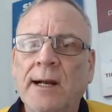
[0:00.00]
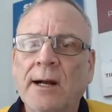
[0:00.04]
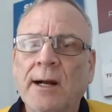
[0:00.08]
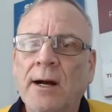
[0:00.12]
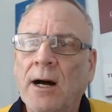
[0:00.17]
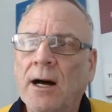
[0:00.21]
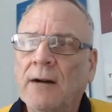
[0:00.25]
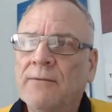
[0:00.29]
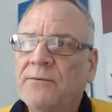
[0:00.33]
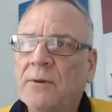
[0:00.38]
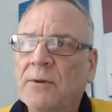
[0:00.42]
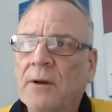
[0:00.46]

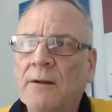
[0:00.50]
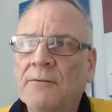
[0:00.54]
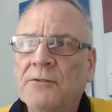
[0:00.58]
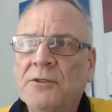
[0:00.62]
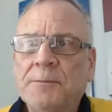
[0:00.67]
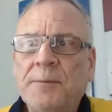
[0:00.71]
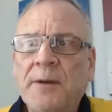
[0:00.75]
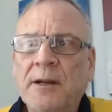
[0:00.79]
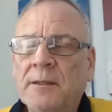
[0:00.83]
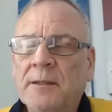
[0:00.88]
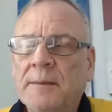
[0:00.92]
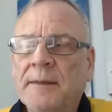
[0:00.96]
I've
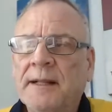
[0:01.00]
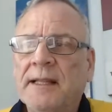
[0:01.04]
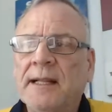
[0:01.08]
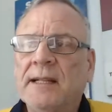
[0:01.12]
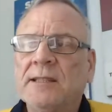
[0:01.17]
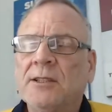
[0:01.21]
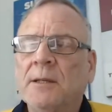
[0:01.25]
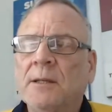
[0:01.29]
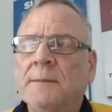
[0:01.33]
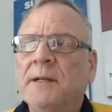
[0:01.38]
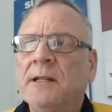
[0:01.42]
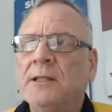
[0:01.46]
spoken about that
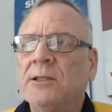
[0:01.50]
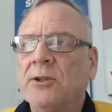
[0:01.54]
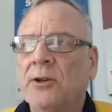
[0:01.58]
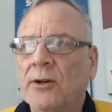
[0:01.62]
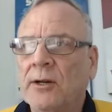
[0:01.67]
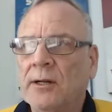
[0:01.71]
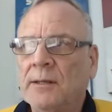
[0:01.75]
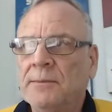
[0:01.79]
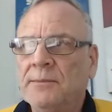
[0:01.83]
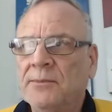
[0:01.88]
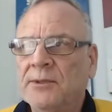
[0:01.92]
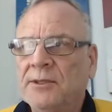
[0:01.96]
so many
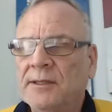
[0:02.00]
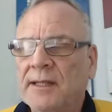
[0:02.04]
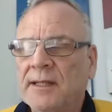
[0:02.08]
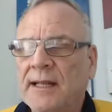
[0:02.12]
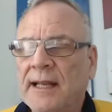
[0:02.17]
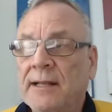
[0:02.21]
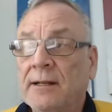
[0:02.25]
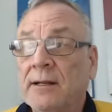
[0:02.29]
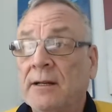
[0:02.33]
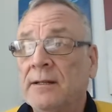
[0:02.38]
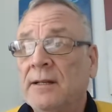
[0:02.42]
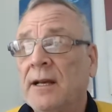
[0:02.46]
times, and
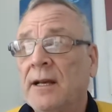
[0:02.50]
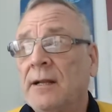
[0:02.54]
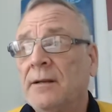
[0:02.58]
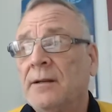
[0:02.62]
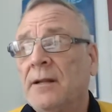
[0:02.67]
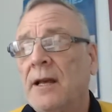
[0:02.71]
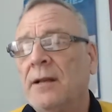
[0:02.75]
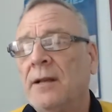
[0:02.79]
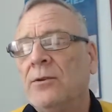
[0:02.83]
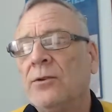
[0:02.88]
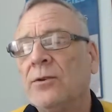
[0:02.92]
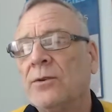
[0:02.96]

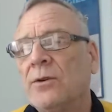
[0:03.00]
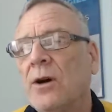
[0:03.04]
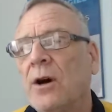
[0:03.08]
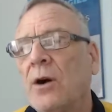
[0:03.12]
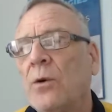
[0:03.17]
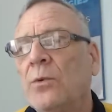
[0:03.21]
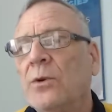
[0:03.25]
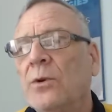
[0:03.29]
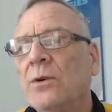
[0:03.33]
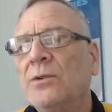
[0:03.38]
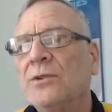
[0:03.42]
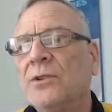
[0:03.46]
look, I
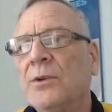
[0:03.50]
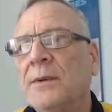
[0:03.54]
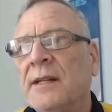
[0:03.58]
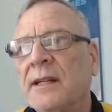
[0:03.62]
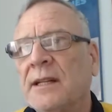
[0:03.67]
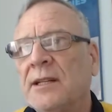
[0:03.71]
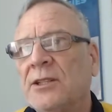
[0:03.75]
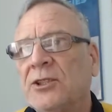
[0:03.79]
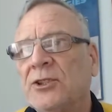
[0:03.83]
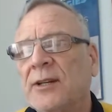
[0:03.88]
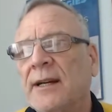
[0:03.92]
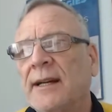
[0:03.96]
will do
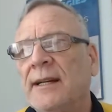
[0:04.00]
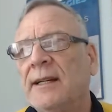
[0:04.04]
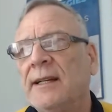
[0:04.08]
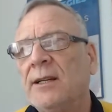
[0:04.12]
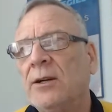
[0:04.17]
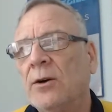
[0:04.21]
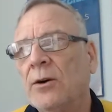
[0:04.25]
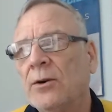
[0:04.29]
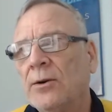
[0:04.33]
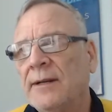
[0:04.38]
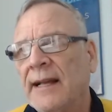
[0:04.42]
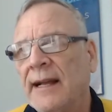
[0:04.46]
another training
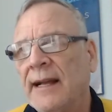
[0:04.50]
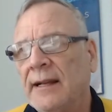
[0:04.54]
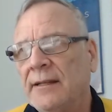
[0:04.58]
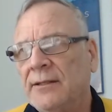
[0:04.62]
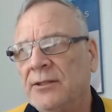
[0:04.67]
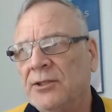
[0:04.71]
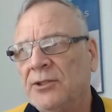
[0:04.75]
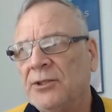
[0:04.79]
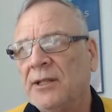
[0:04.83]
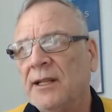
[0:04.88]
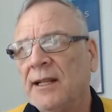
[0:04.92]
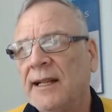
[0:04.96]
on how you
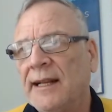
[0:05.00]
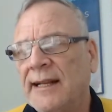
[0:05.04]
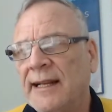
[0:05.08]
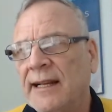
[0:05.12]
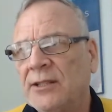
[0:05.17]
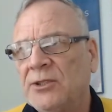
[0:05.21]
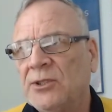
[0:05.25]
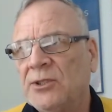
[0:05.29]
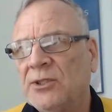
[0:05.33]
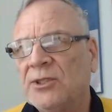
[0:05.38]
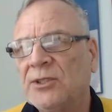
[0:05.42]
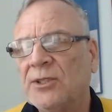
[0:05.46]
should lay
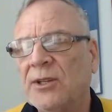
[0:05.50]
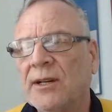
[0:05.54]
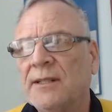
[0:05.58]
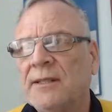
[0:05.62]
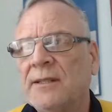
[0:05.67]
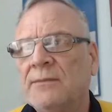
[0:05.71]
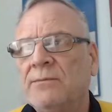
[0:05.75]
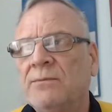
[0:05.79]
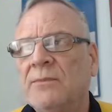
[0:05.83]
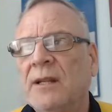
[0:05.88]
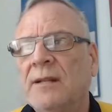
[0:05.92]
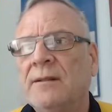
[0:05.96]
out your site
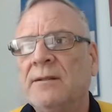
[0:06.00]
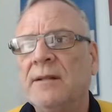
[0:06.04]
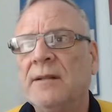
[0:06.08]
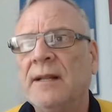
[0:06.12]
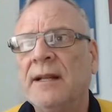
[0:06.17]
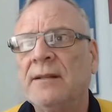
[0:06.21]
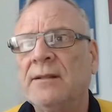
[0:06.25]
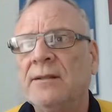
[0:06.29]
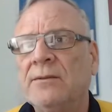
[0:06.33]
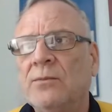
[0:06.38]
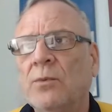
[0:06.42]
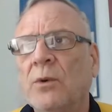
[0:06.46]

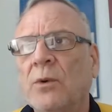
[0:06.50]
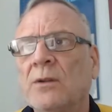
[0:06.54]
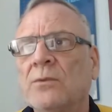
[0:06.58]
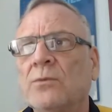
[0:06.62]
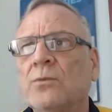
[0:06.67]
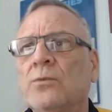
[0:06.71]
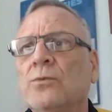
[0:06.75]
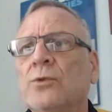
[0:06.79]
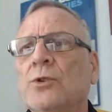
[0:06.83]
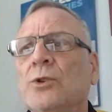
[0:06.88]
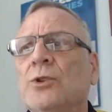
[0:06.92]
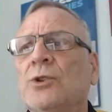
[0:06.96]
and what
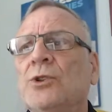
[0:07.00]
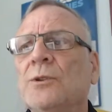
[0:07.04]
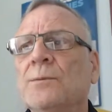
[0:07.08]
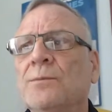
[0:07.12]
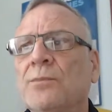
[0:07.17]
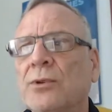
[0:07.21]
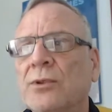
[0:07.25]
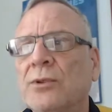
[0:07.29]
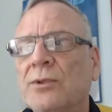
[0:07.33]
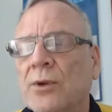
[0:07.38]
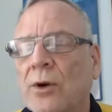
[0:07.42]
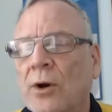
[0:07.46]
you should
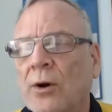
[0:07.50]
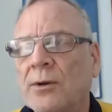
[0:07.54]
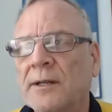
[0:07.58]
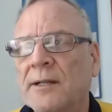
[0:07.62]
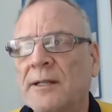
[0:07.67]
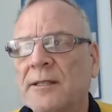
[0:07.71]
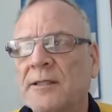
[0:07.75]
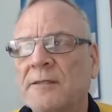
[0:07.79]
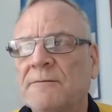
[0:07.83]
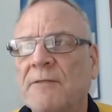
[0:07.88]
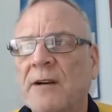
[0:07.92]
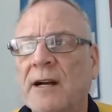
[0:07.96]
put on it
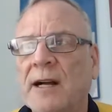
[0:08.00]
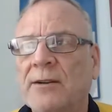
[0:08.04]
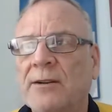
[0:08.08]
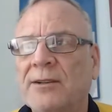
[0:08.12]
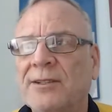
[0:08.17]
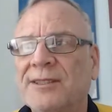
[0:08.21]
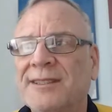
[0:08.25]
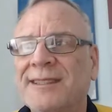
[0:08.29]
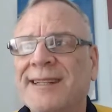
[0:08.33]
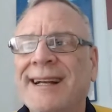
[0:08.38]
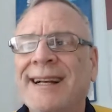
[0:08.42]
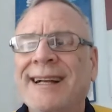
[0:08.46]
as far
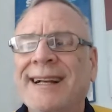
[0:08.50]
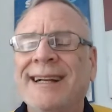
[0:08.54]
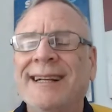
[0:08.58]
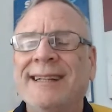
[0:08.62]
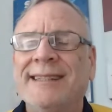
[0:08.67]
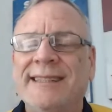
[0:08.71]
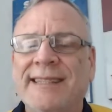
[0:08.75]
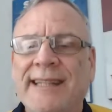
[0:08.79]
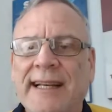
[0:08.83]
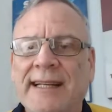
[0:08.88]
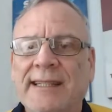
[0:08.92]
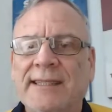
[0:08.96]
as
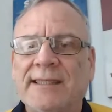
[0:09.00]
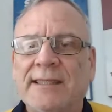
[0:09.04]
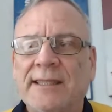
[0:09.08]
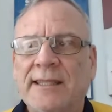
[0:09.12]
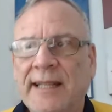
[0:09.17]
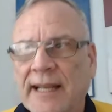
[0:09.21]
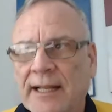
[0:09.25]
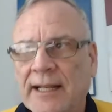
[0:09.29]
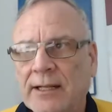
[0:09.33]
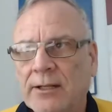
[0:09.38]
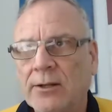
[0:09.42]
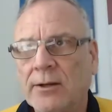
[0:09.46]
text and
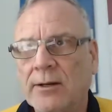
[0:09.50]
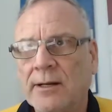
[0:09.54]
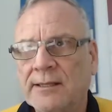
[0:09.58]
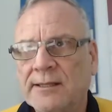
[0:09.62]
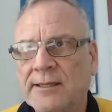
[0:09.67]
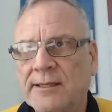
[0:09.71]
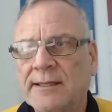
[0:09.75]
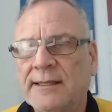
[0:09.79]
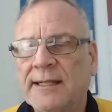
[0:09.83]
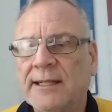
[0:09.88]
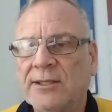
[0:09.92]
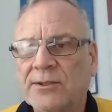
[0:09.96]
headlines
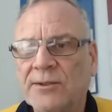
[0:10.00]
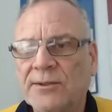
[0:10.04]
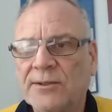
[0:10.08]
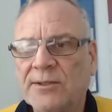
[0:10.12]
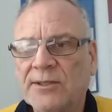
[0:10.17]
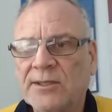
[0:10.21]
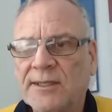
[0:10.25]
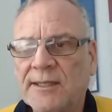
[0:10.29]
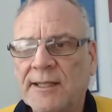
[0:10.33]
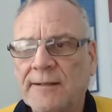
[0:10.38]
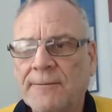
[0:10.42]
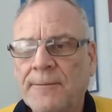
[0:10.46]
and that sort of
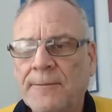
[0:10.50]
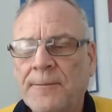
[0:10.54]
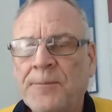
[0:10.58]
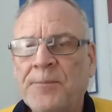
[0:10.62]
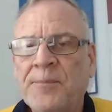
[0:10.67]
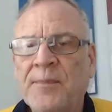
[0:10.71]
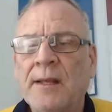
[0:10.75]
stuff.